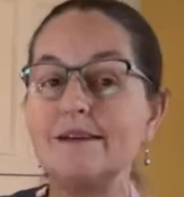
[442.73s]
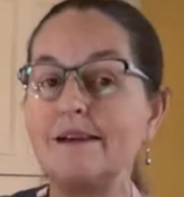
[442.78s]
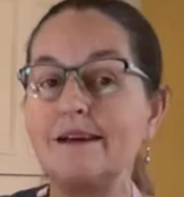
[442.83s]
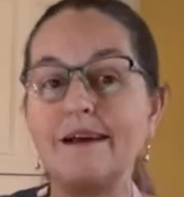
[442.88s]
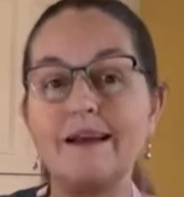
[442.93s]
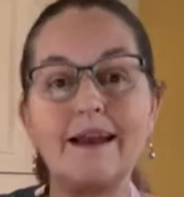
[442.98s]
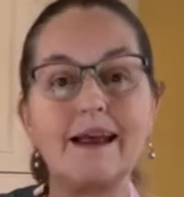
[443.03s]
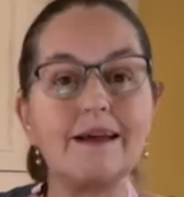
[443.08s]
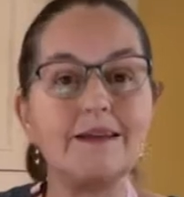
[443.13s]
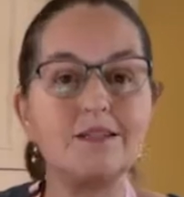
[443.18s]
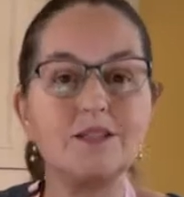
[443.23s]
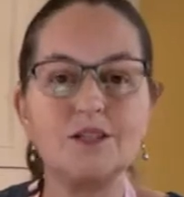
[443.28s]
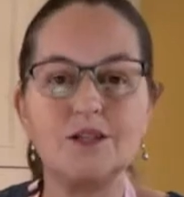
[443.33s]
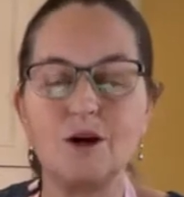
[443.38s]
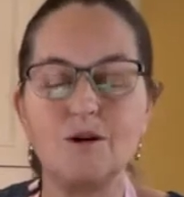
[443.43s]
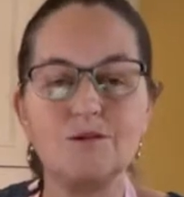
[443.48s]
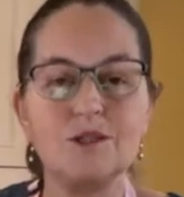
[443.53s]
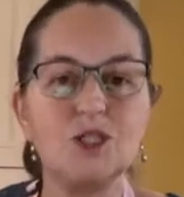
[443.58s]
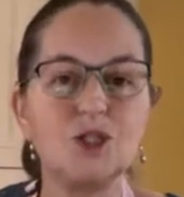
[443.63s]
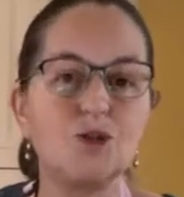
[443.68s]
It has
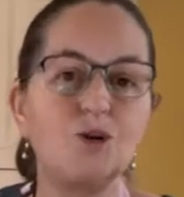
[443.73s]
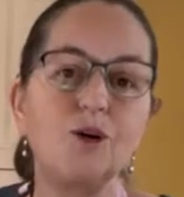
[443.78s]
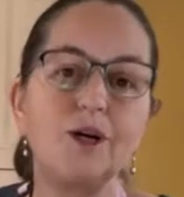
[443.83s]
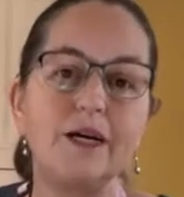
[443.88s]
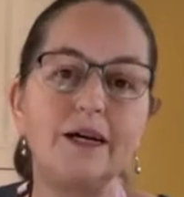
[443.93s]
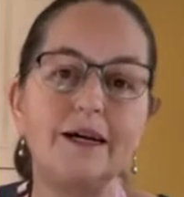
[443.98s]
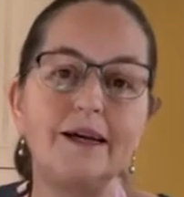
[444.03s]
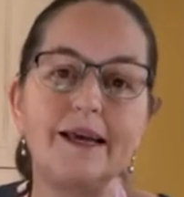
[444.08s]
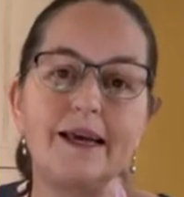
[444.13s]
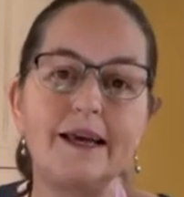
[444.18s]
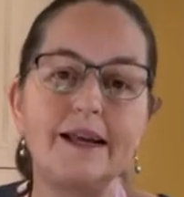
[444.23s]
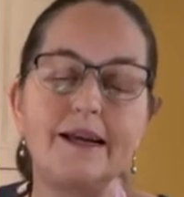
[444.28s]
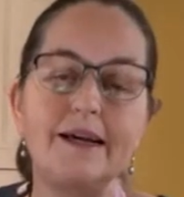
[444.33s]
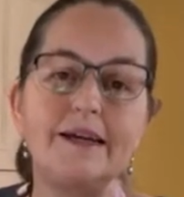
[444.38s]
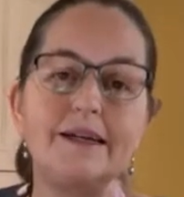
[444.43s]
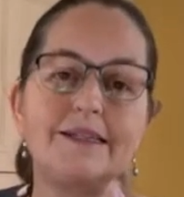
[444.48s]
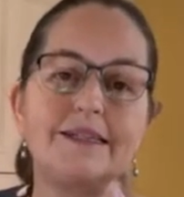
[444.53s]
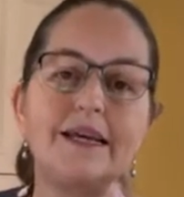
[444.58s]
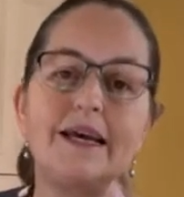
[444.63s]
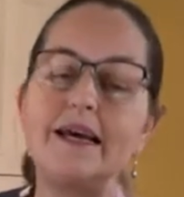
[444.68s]
no soya in
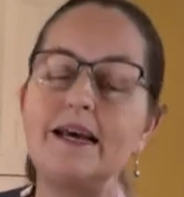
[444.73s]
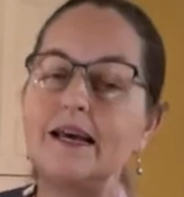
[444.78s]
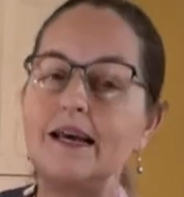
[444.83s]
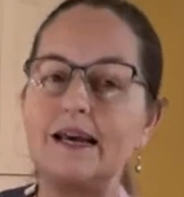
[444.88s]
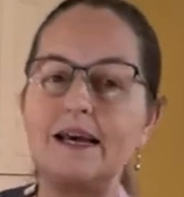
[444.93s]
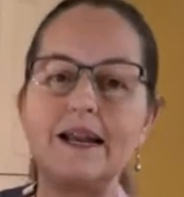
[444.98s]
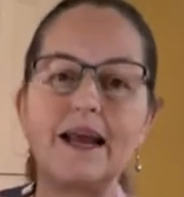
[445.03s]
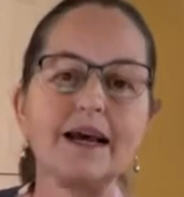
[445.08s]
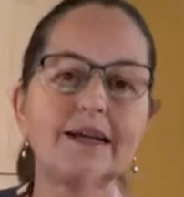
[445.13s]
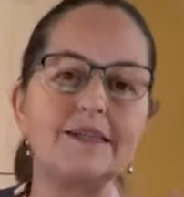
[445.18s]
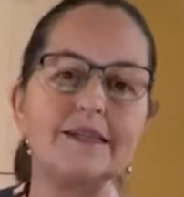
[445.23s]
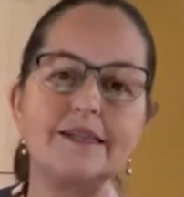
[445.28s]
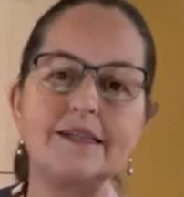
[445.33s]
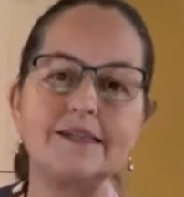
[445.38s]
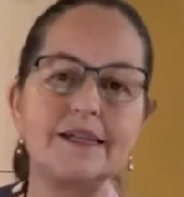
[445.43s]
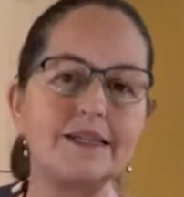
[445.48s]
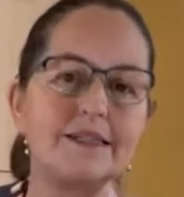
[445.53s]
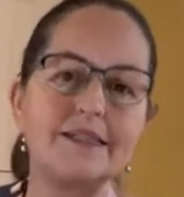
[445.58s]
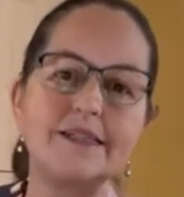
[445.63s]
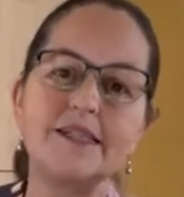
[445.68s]
it. It
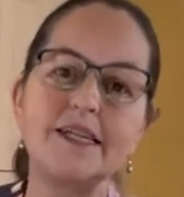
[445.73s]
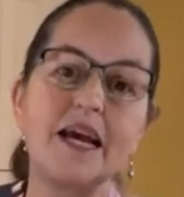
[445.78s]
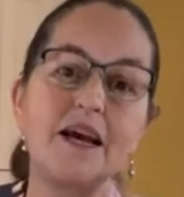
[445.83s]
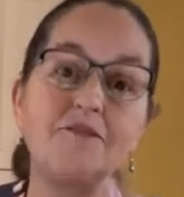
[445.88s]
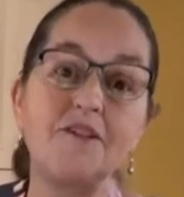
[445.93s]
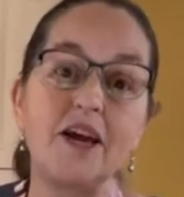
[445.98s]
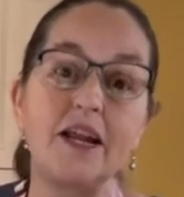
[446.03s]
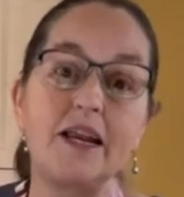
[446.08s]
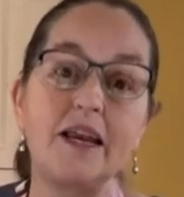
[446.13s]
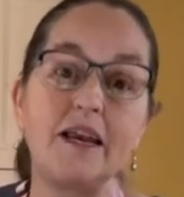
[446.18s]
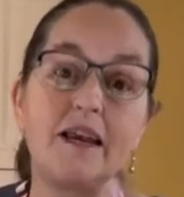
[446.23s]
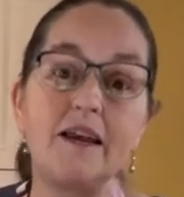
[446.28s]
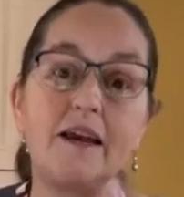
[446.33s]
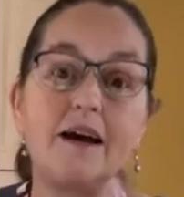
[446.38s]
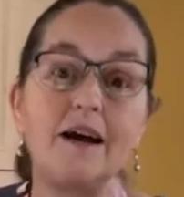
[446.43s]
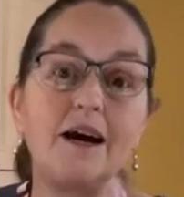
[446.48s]
doesn't have any